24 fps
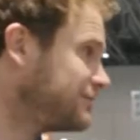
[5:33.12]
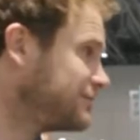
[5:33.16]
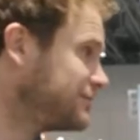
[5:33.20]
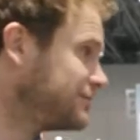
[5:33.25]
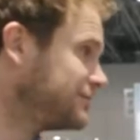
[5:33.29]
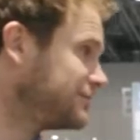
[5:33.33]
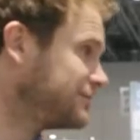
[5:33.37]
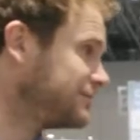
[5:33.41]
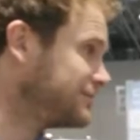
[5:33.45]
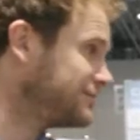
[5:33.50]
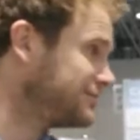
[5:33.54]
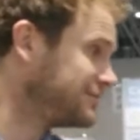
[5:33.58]

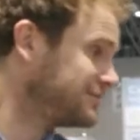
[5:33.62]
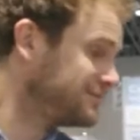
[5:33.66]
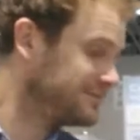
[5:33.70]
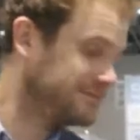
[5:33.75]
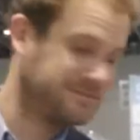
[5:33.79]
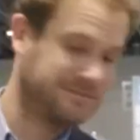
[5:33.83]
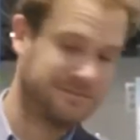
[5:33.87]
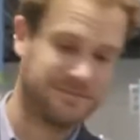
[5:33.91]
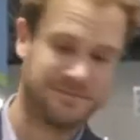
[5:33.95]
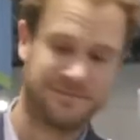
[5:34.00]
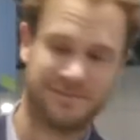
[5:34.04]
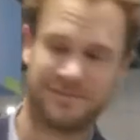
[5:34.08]

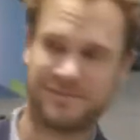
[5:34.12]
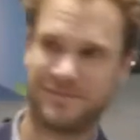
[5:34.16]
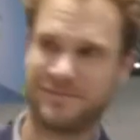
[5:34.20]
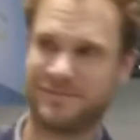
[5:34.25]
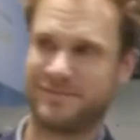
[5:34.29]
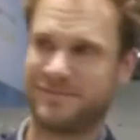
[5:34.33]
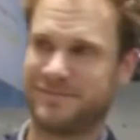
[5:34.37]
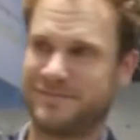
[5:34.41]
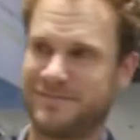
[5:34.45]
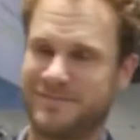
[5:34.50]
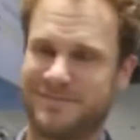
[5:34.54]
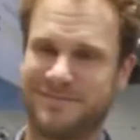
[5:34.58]

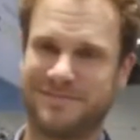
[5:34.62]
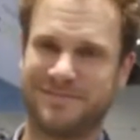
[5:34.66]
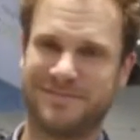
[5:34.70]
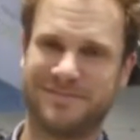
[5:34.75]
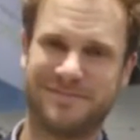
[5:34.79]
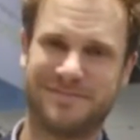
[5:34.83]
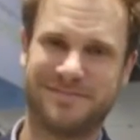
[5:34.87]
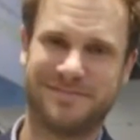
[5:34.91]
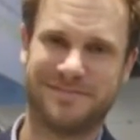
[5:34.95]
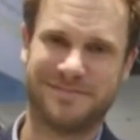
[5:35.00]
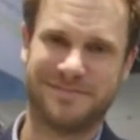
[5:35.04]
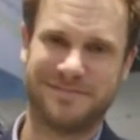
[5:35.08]

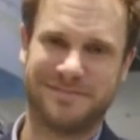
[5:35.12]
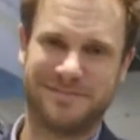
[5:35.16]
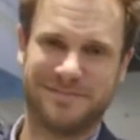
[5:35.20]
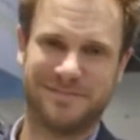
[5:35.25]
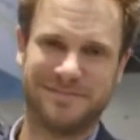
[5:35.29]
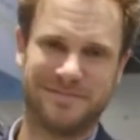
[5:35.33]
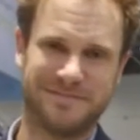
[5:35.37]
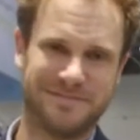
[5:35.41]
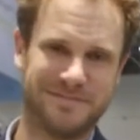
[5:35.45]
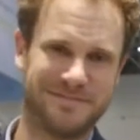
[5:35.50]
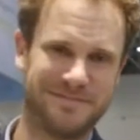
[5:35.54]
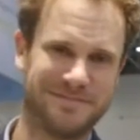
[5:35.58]

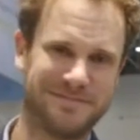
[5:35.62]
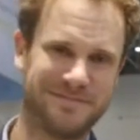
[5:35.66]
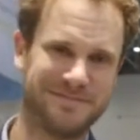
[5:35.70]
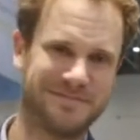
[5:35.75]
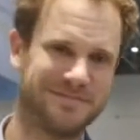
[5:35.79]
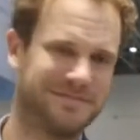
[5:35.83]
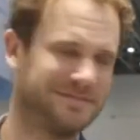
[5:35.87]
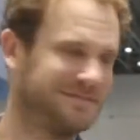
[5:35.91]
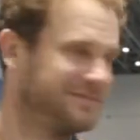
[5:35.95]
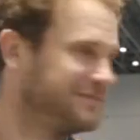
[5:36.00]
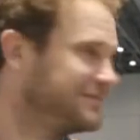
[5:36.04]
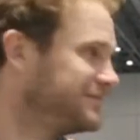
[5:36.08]

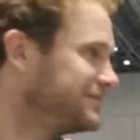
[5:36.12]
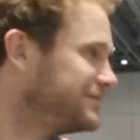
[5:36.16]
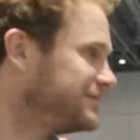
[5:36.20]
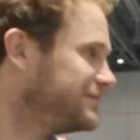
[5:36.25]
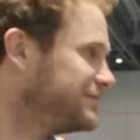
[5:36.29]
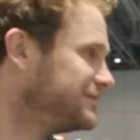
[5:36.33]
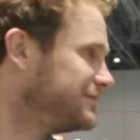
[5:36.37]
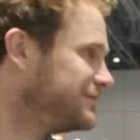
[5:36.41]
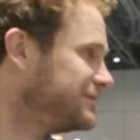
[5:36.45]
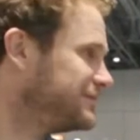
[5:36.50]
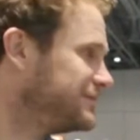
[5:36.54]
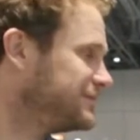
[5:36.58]

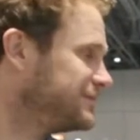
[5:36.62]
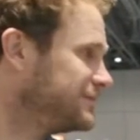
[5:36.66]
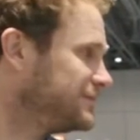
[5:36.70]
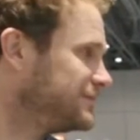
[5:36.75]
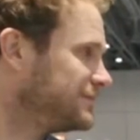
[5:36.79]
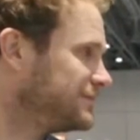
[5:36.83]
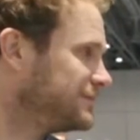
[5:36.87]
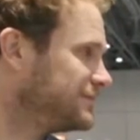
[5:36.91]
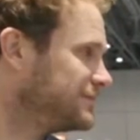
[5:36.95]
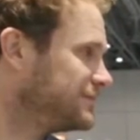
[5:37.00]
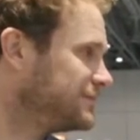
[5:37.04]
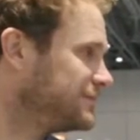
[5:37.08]

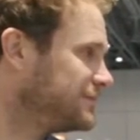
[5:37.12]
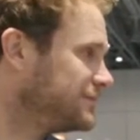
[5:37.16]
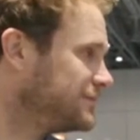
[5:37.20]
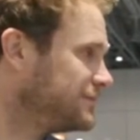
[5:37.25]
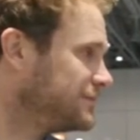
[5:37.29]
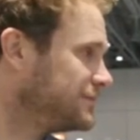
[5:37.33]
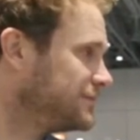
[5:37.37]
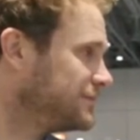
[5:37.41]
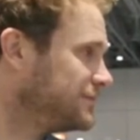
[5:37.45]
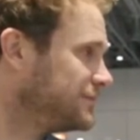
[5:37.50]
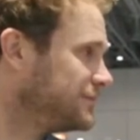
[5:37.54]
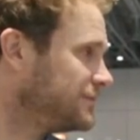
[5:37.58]

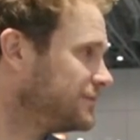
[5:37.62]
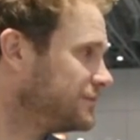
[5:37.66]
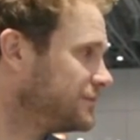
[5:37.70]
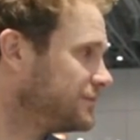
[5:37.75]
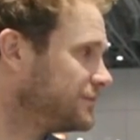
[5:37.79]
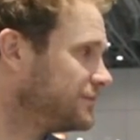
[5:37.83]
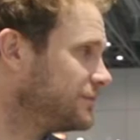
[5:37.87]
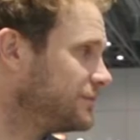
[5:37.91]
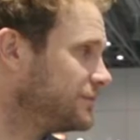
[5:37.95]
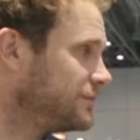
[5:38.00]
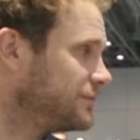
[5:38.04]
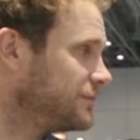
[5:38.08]

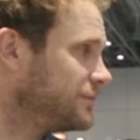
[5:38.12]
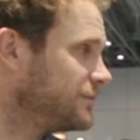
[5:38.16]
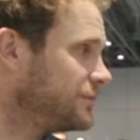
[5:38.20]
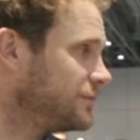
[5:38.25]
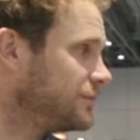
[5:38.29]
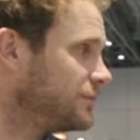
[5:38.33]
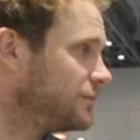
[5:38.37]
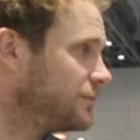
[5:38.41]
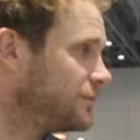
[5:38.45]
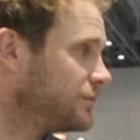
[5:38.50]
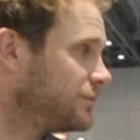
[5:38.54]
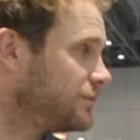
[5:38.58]

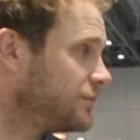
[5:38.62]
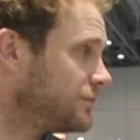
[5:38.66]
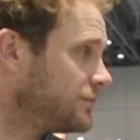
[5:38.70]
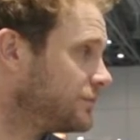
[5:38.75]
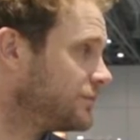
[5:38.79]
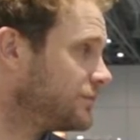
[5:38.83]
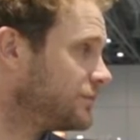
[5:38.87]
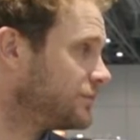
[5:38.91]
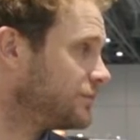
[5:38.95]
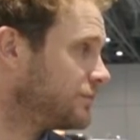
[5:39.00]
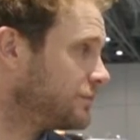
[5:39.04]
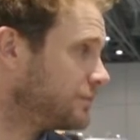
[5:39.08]

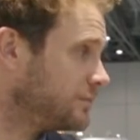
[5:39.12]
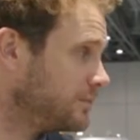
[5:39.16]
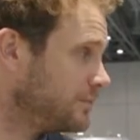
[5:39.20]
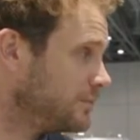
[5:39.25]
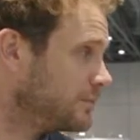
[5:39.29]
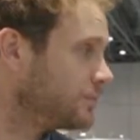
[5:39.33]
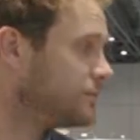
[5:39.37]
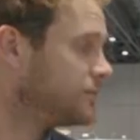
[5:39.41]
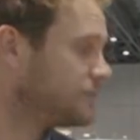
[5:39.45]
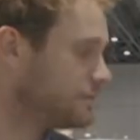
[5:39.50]
No words are spoken by the person on screen.